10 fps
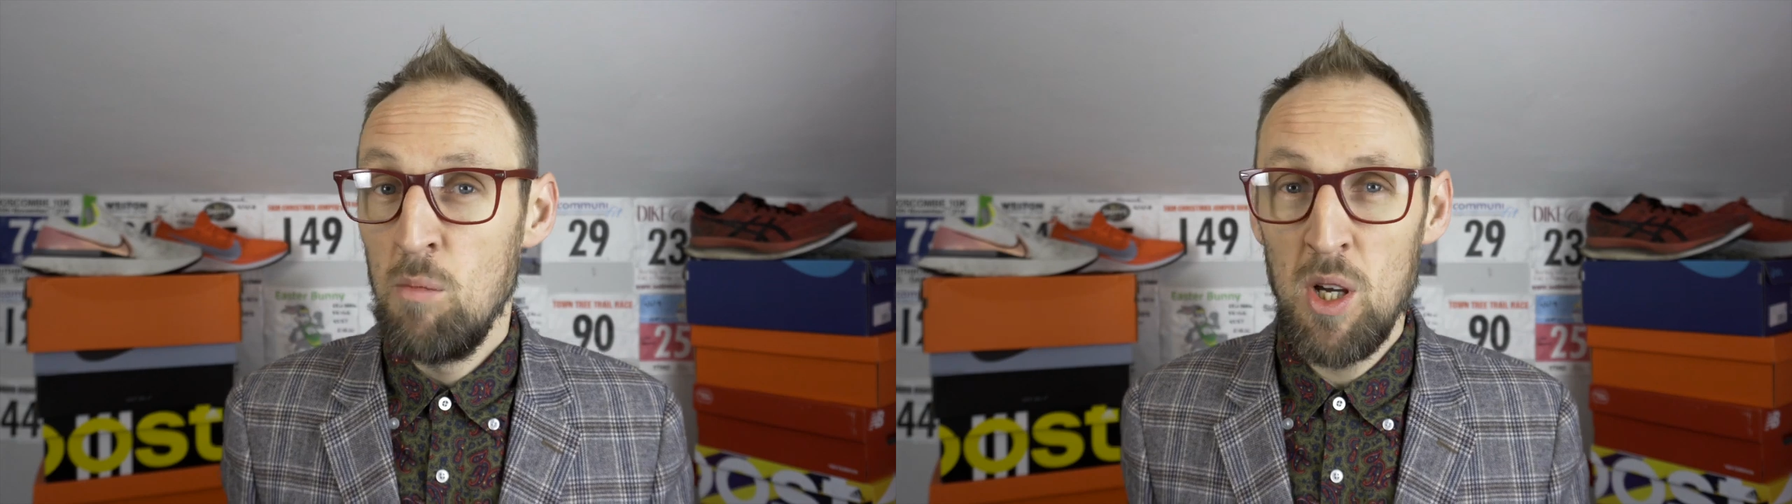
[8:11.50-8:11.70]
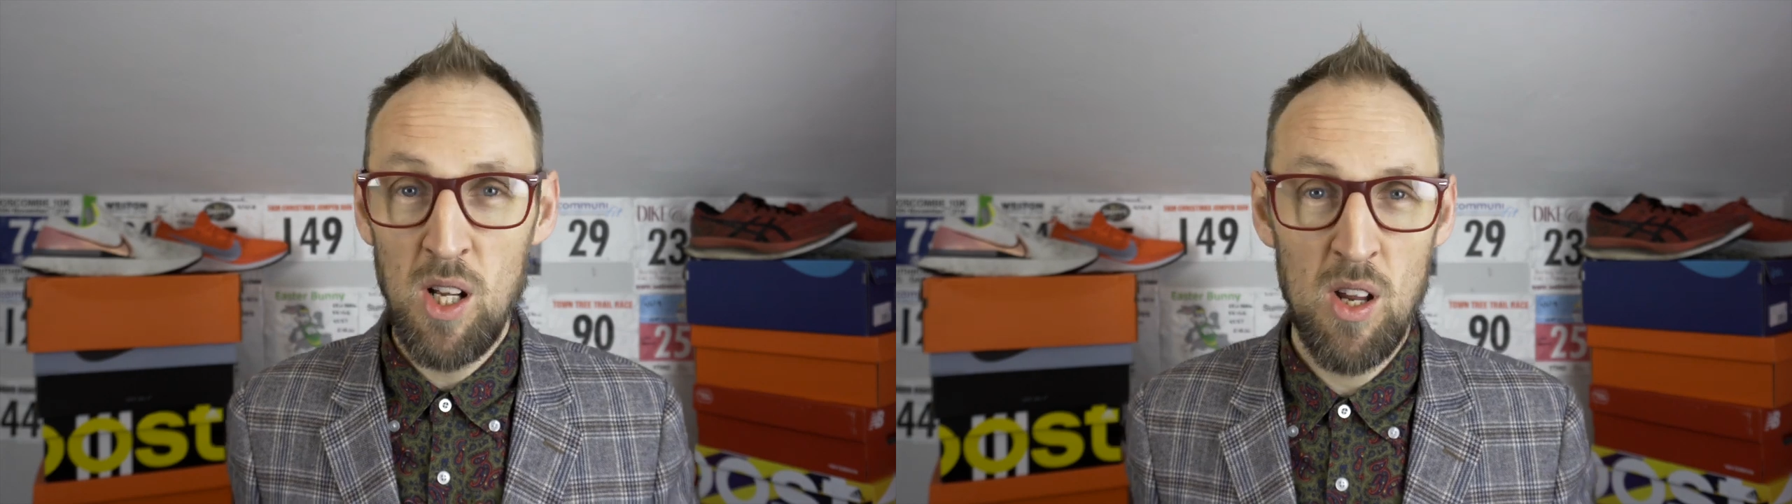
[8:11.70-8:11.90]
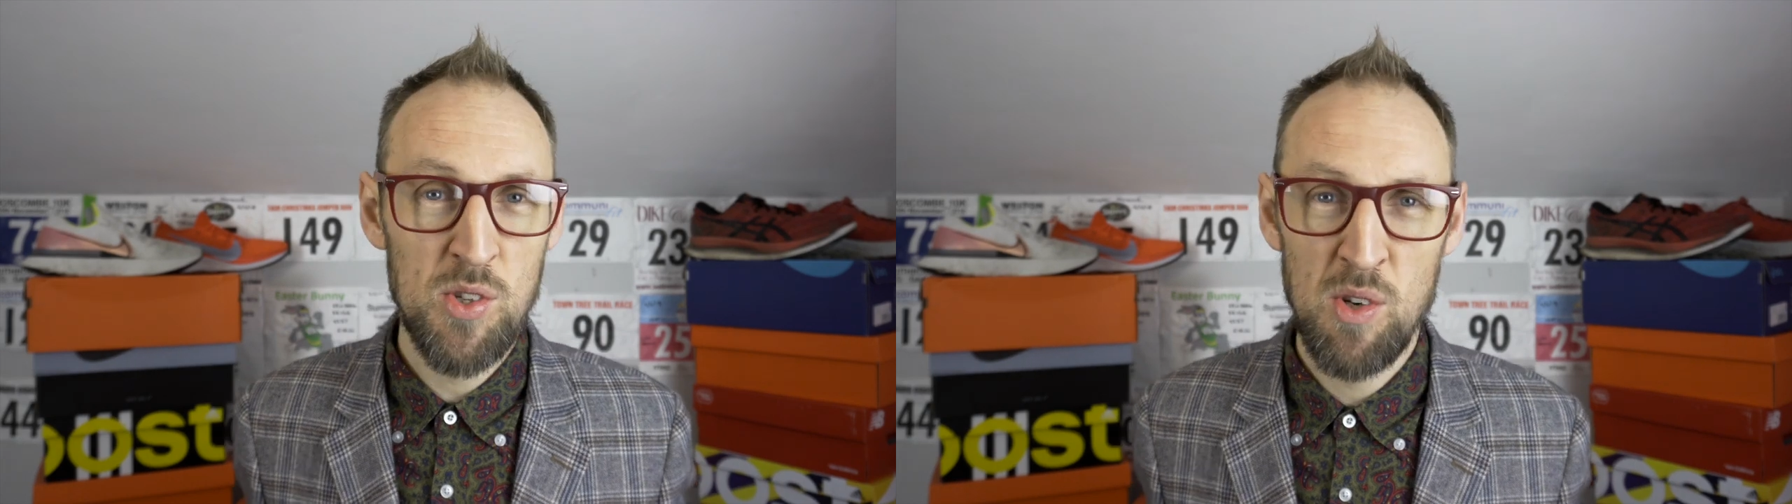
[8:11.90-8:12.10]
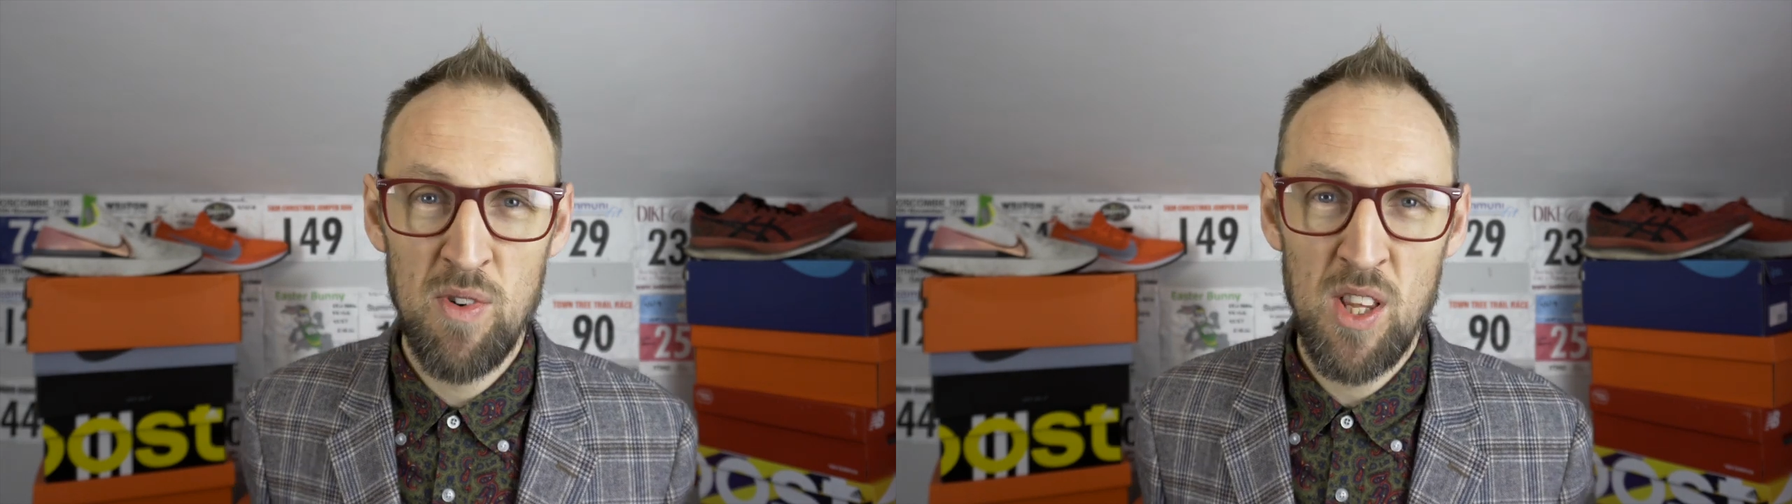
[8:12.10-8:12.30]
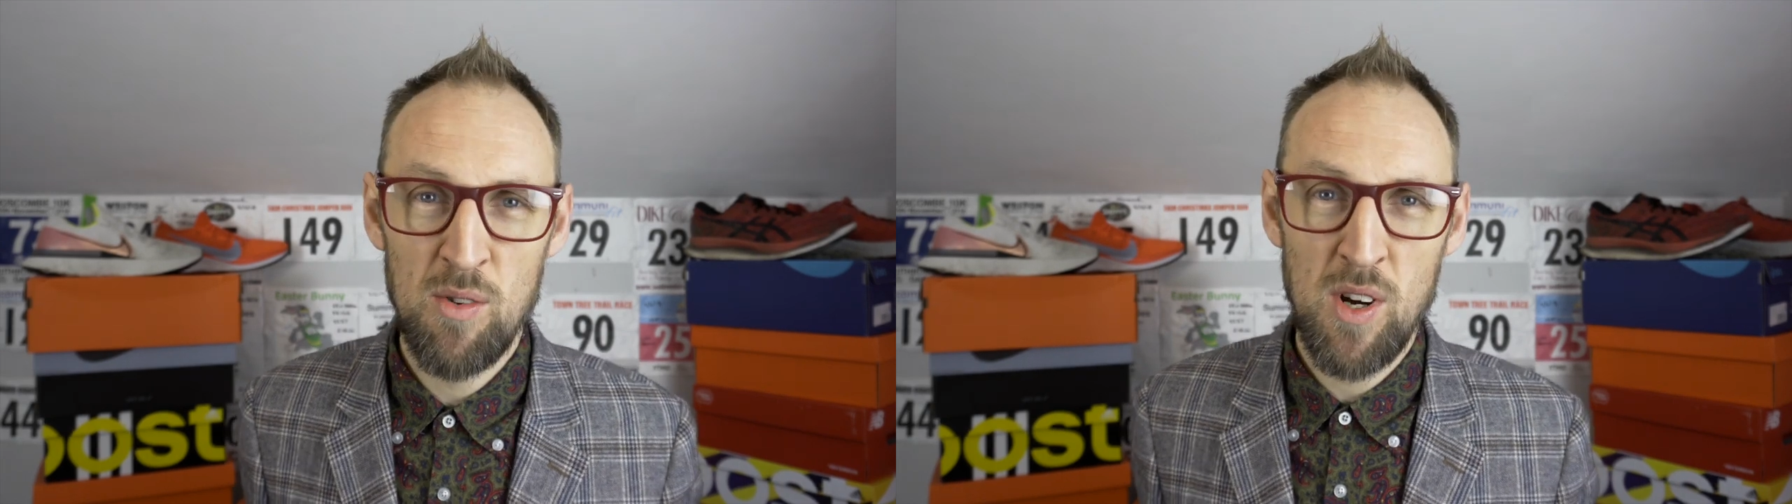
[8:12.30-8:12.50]
But lots
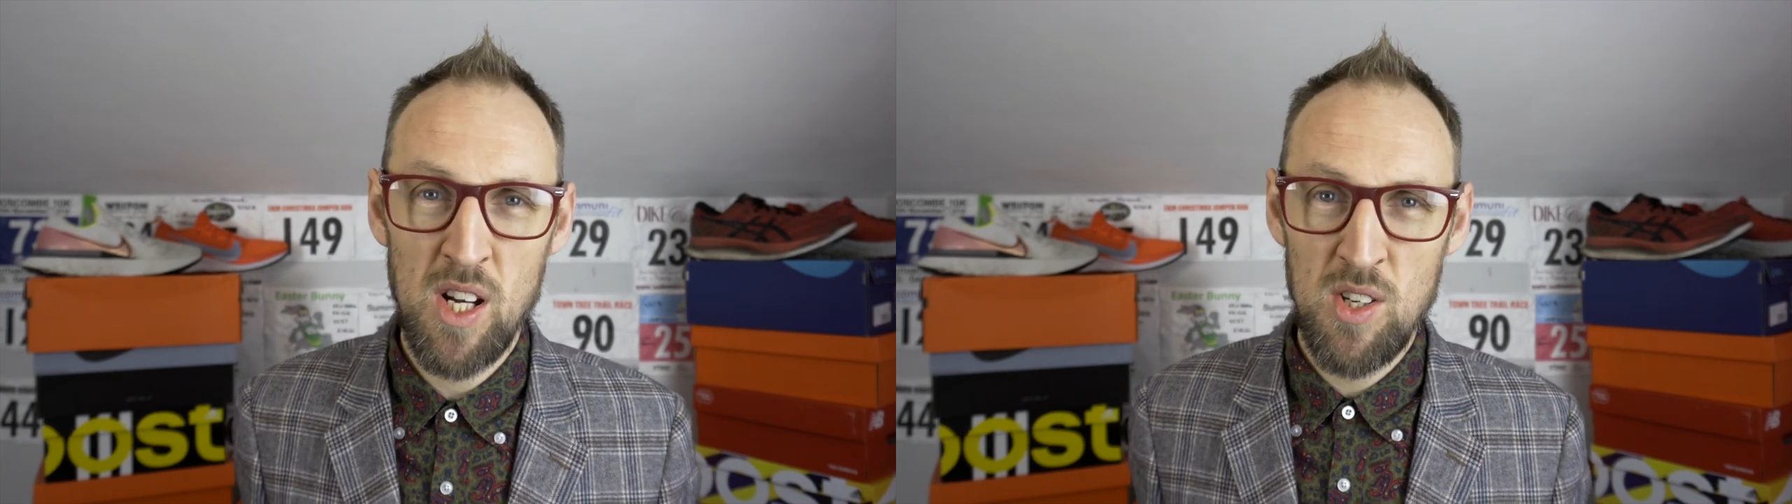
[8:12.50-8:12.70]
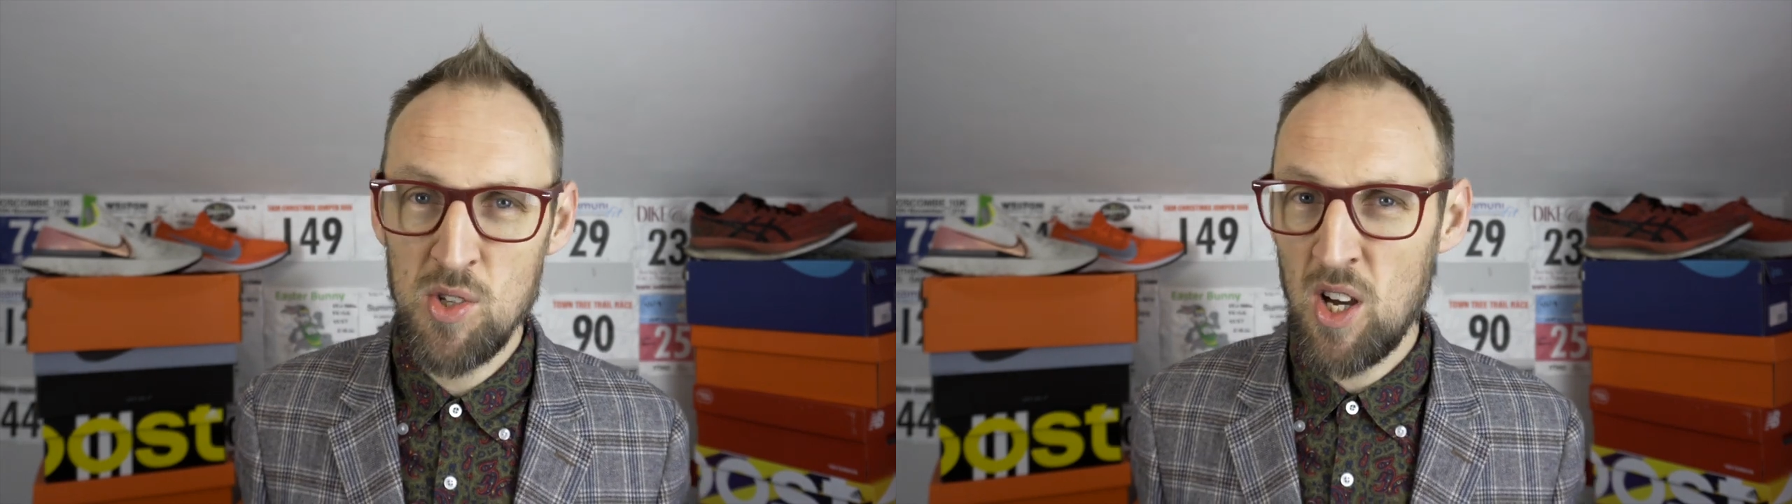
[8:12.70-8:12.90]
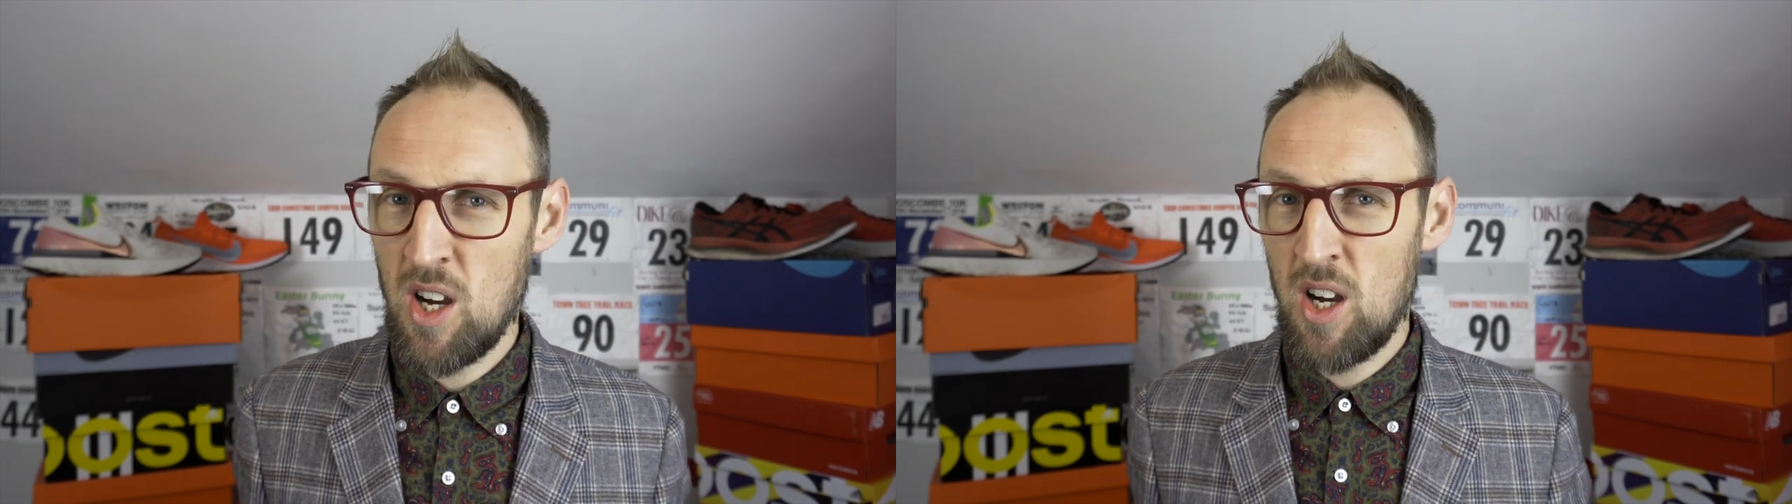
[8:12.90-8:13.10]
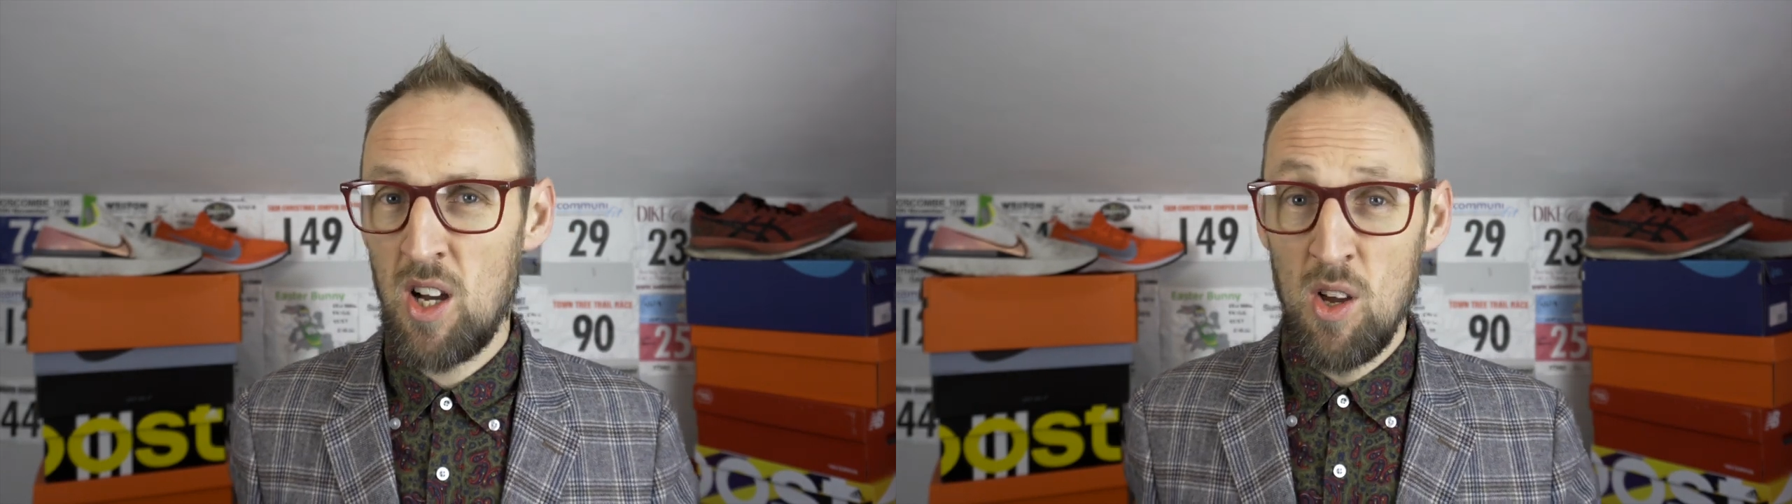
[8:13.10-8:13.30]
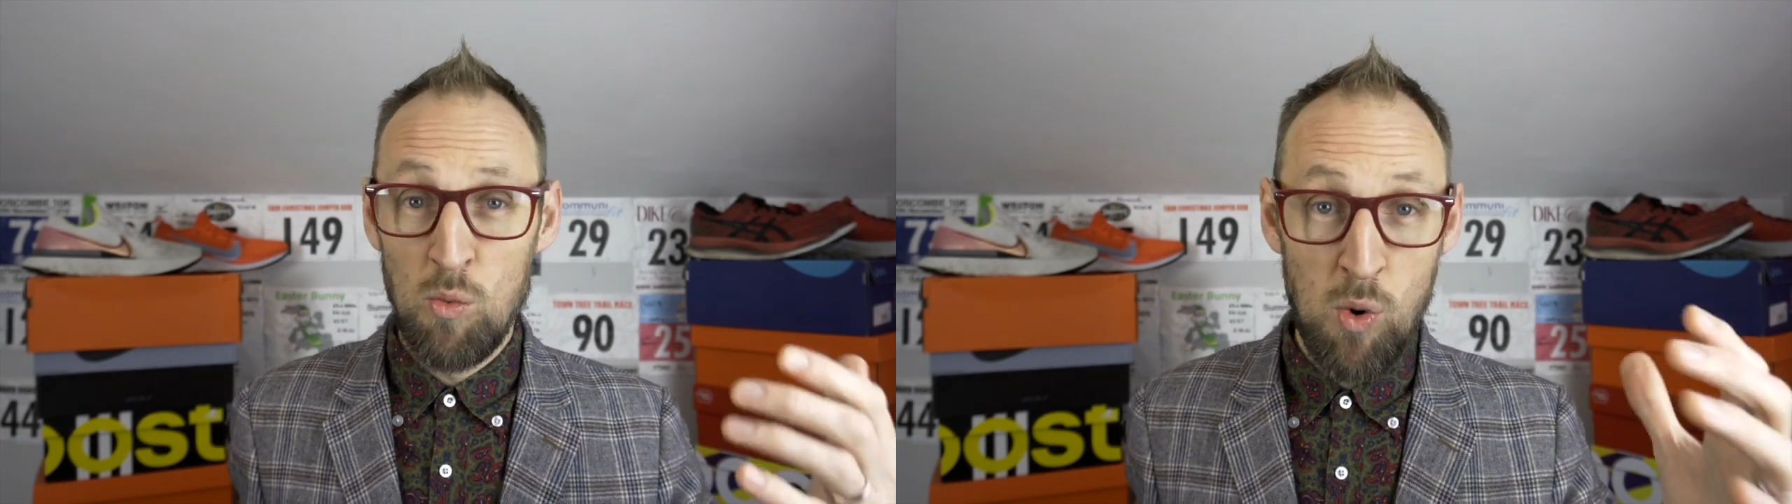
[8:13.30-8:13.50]
of other runners are